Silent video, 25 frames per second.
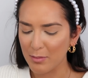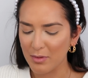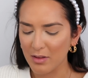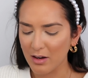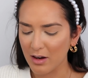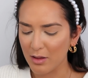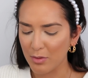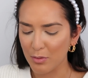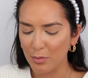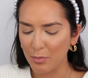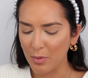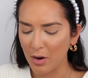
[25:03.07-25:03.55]
But then
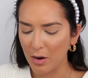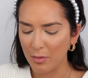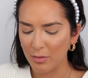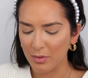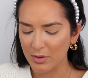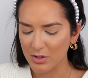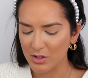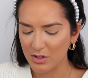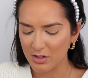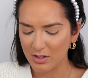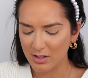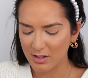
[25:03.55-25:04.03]
I thought,
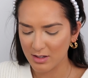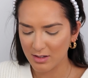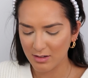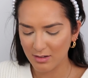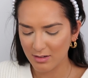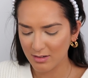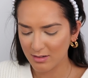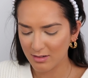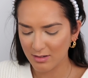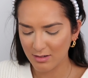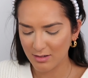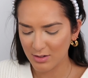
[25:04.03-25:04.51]
Barbara, just,
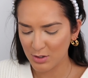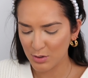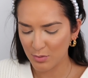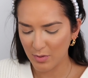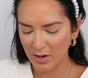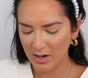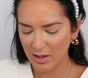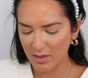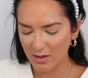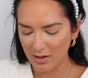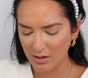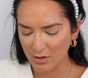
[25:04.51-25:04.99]
she
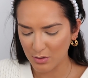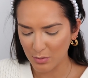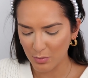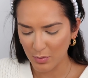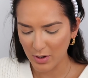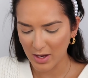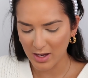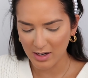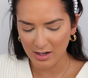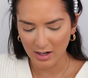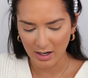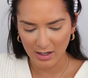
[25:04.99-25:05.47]
already thinks you're
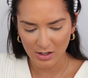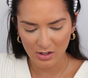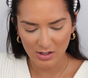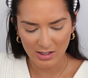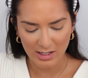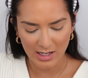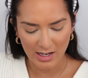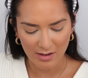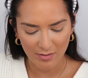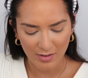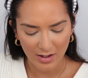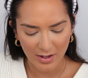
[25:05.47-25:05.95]
weird, like,
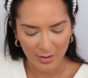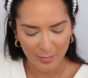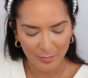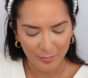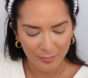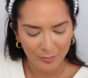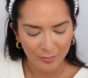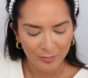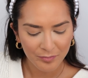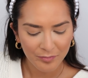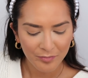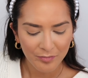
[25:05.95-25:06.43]
just leave it.
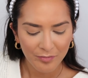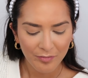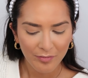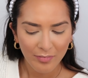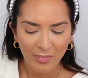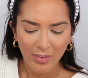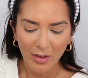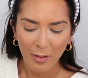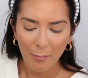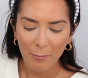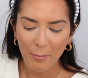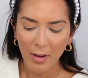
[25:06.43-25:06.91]

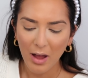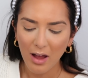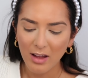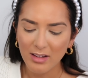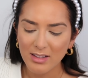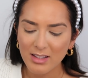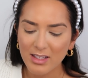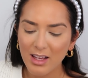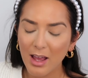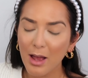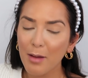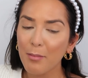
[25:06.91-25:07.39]

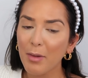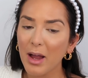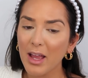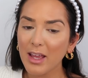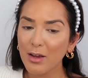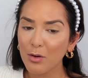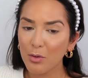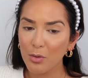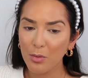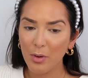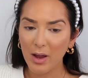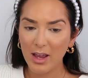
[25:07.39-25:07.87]
But um,
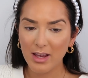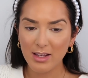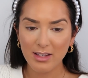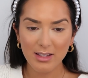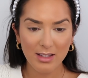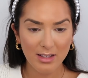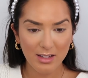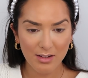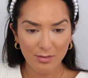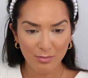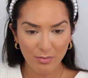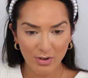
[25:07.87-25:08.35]
I
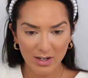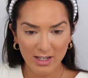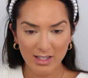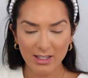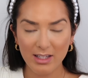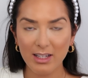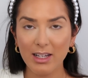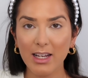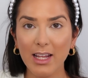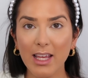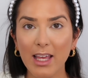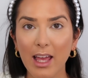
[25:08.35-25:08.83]
always
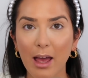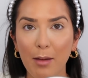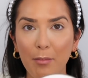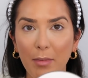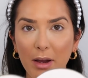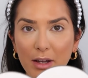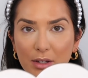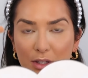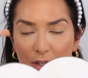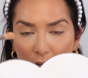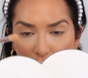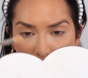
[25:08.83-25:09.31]
recently get
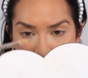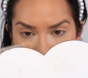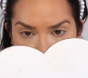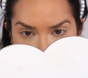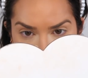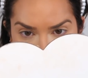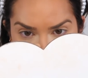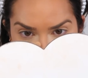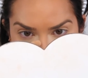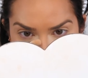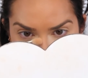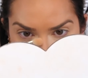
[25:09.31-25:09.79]
my
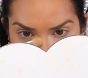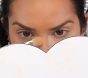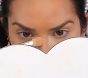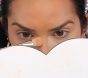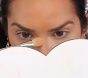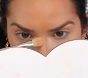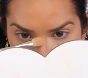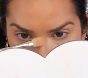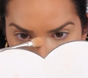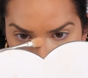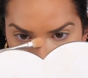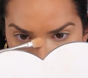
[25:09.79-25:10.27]
toes and my
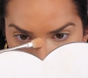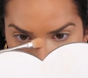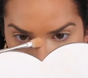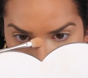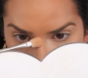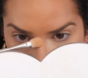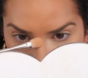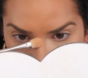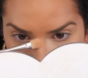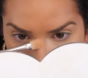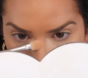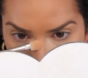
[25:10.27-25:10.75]
nails in
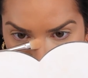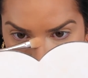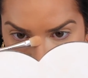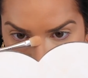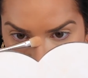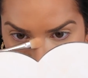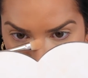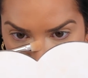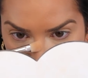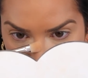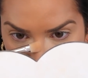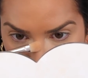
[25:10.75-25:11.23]
this same
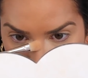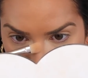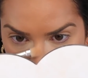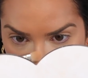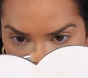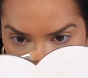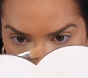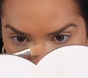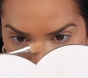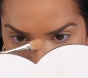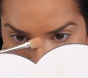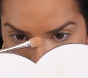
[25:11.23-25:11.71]
colour, and it
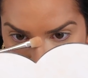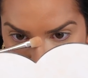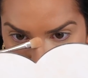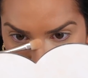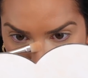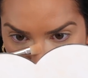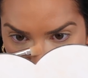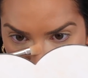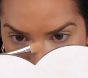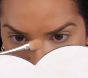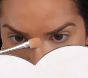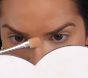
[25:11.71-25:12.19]
just
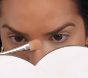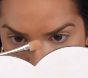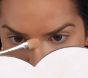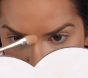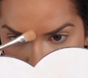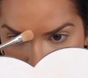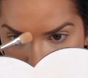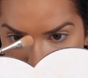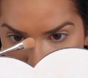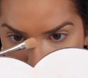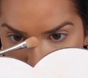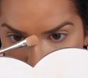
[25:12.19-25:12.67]
makes
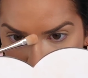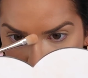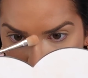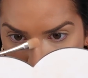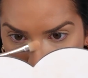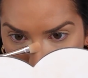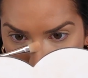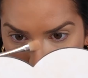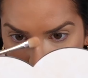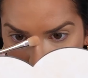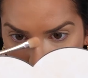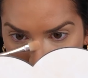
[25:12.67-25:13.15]
me so
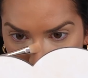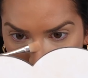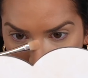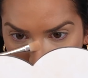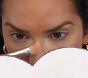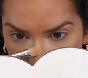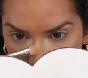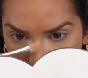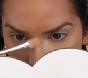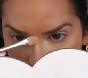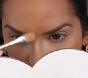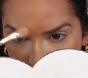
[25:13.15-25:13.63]

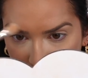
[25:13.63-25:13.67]
happy.